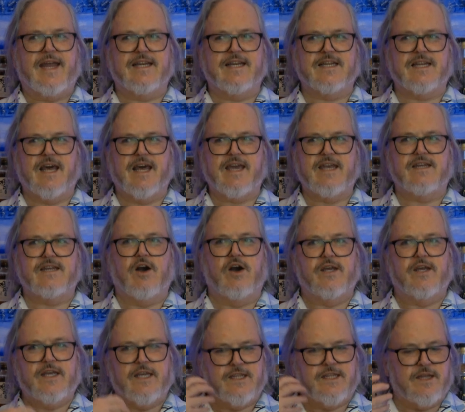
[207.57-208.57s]
and late
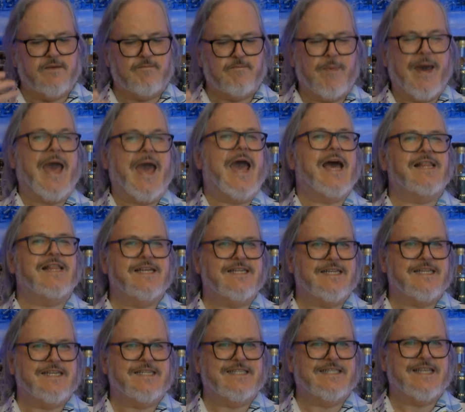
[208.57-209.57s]
in the palate,
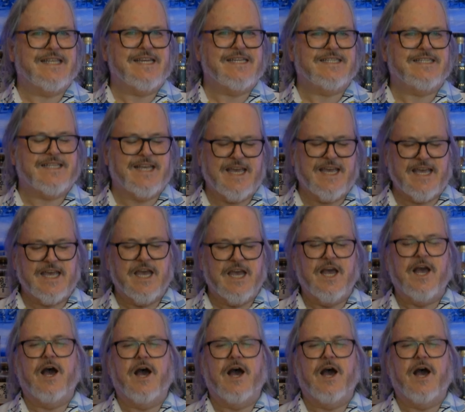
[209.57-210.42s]
as they say,